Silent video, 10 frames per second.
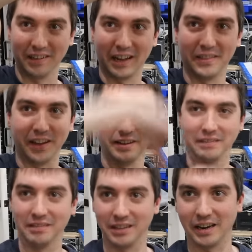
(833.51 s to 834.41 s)
and then,
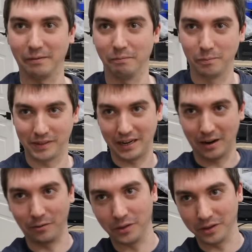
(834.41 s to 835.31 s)
yeah, take
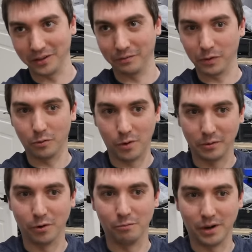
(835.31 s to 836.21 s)
out the, the one
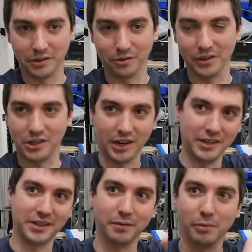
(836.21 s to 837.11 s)
rope module that
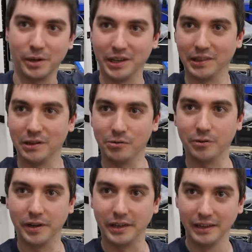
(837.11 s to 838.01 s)
changed and plug in the new one.